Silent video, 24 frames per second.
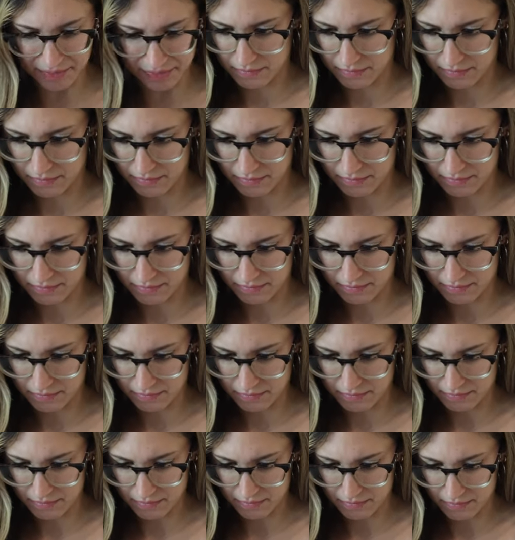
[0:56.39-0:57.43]
Weatherwood
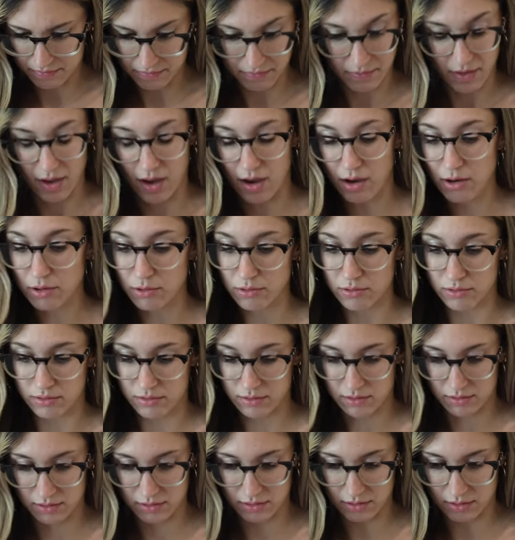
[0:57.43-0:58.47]
grows. Oh.
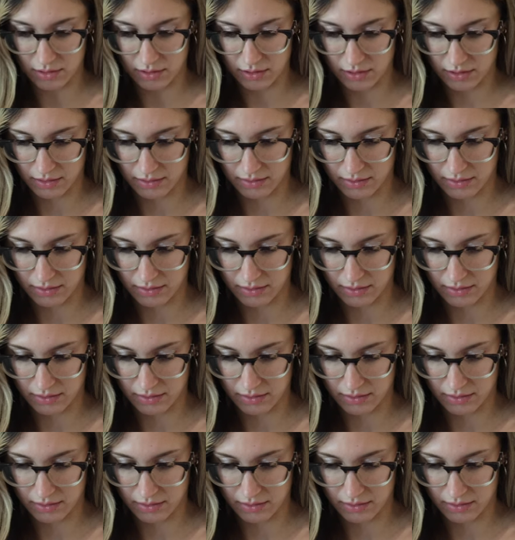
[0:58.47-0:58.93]
I am